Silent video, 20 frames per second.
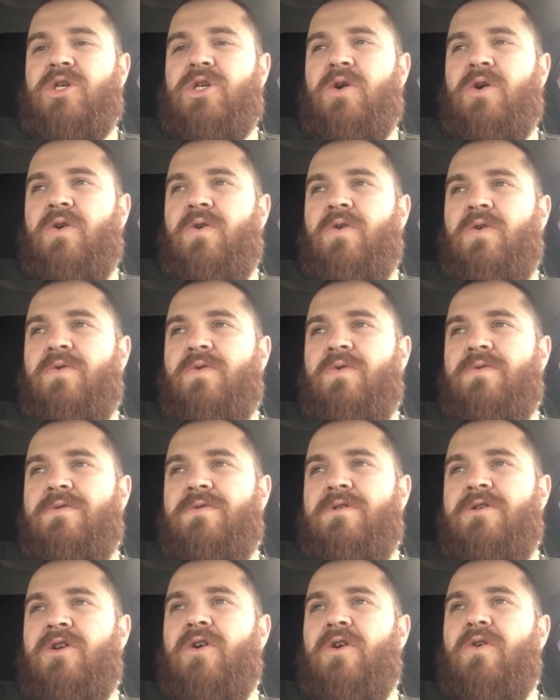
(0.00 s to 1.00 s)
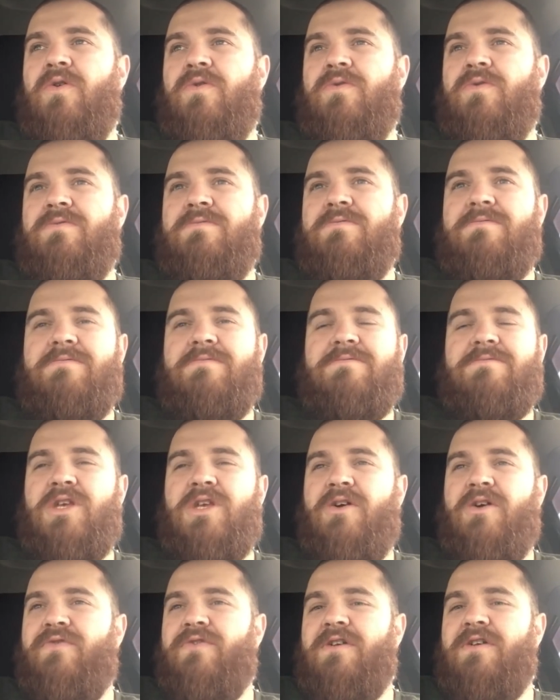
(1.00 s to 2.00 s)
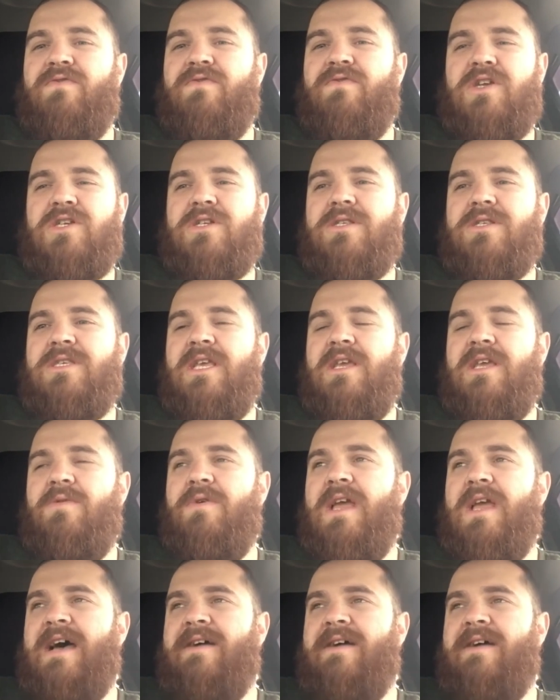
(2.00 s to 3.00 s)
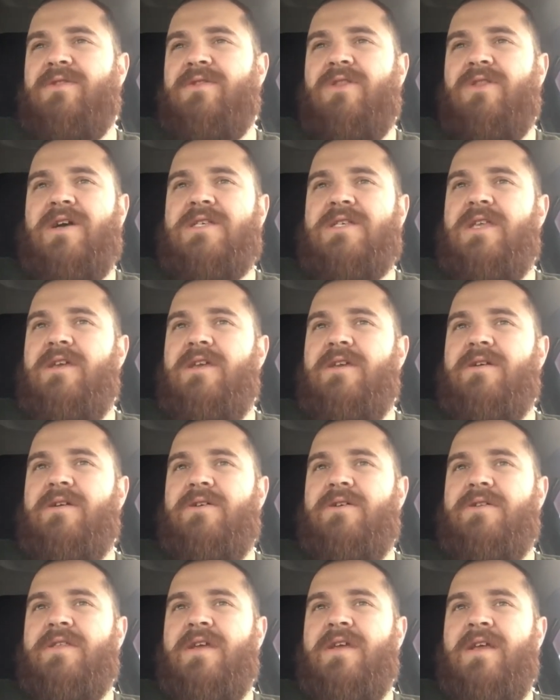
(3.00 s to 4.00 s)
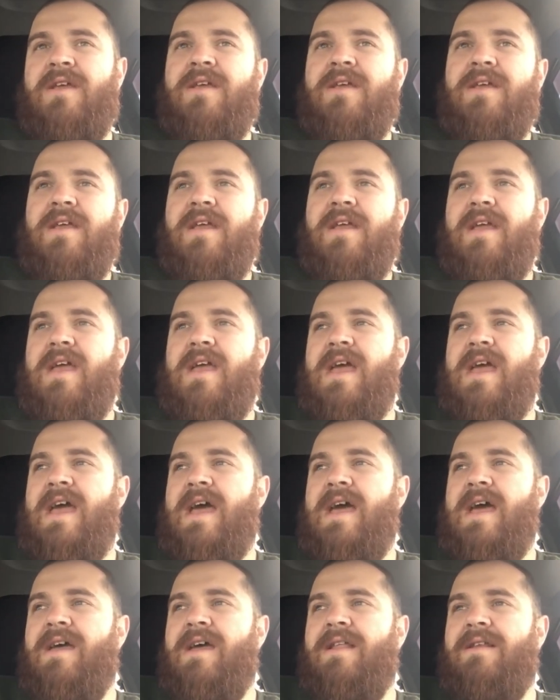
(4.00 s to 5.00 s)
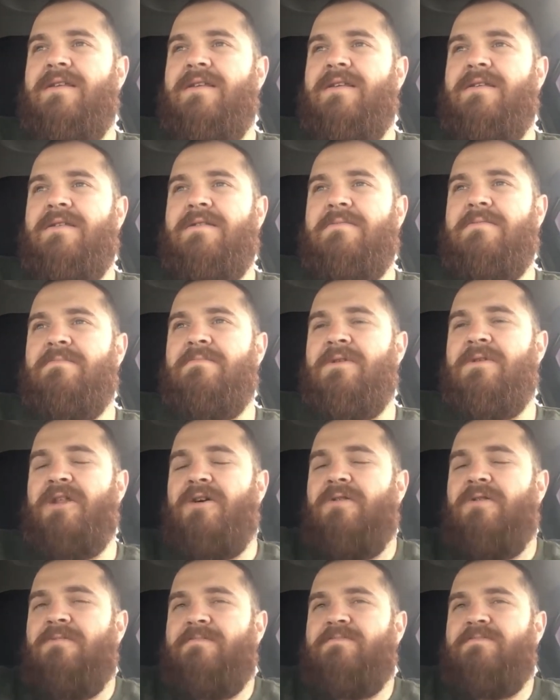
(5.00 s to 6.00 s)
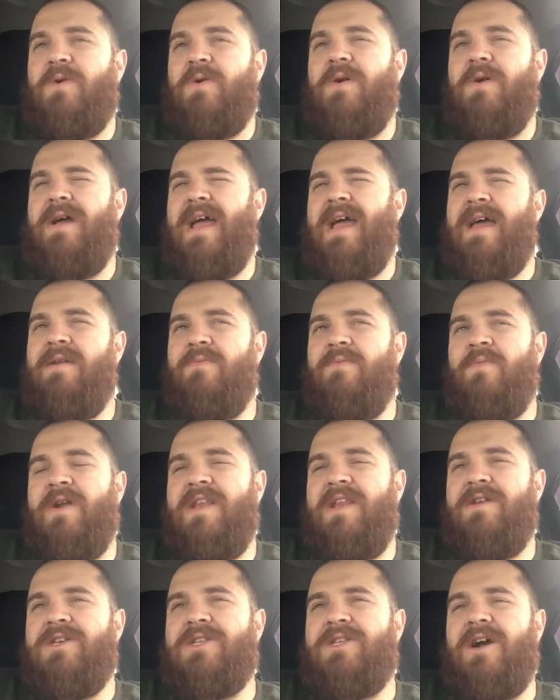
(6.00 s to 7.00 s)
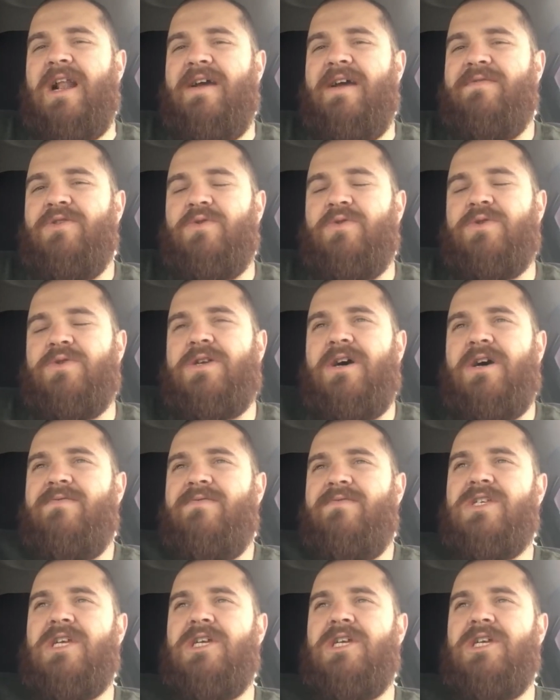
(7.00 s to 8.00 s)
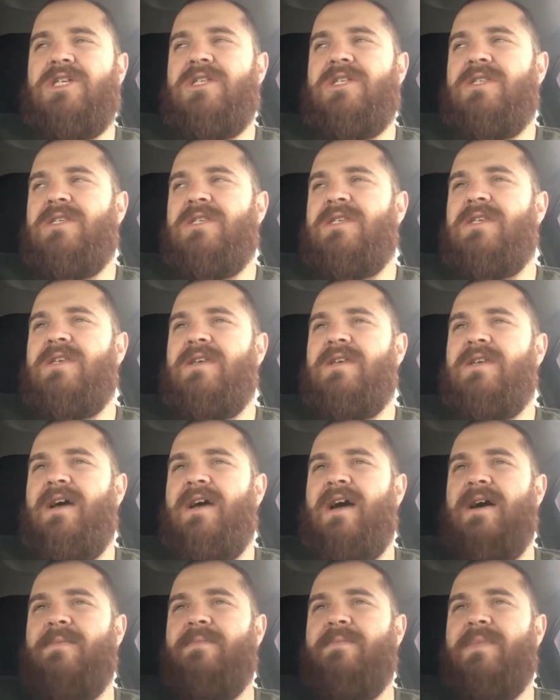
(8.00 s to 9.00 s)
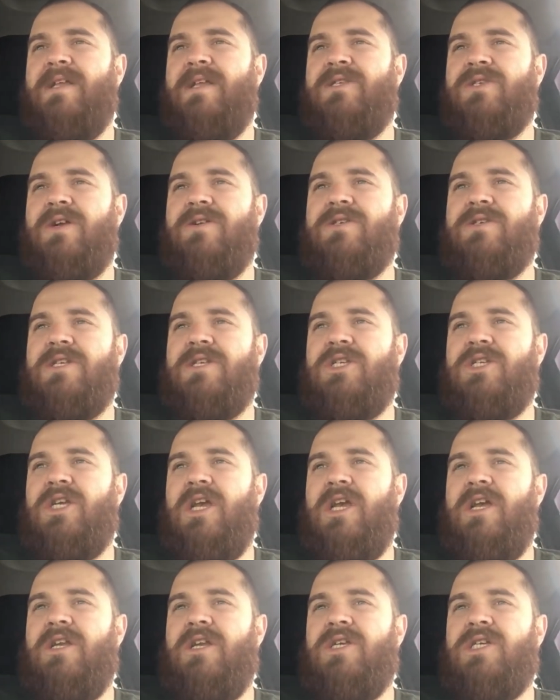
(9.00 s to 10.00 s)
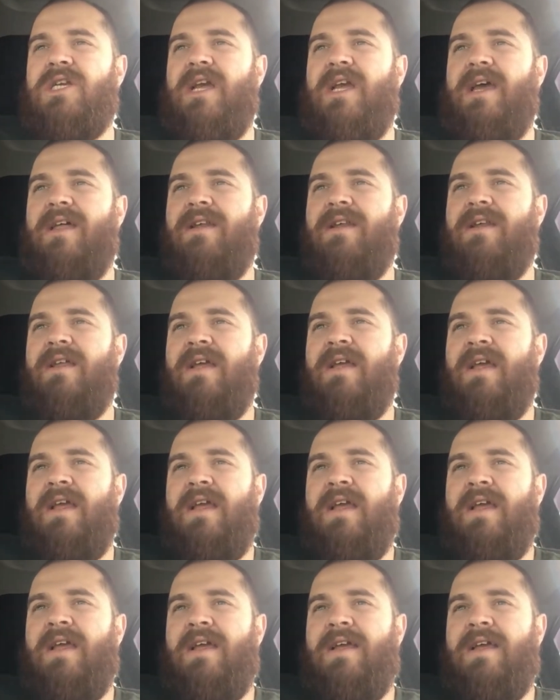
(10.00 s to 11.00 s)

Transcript: that show no sulfur deficiency. We haven't lost yield. And, so when you start having those conversations, it starts to change. And,